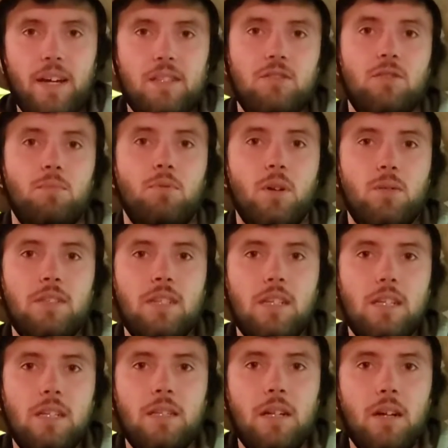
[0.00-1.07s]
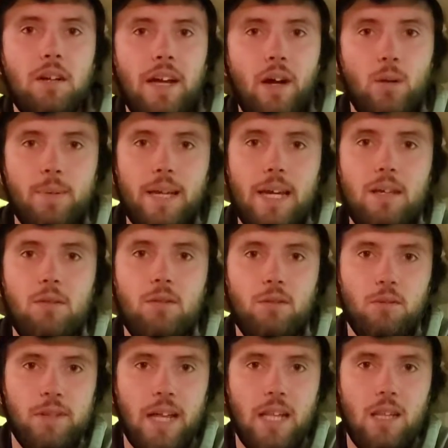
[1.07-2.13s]
extra protein in there to help get you
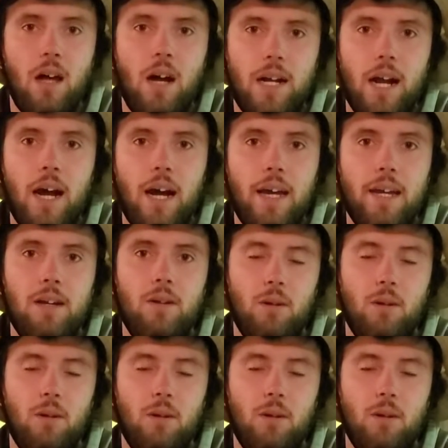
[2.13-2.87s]
through that long hike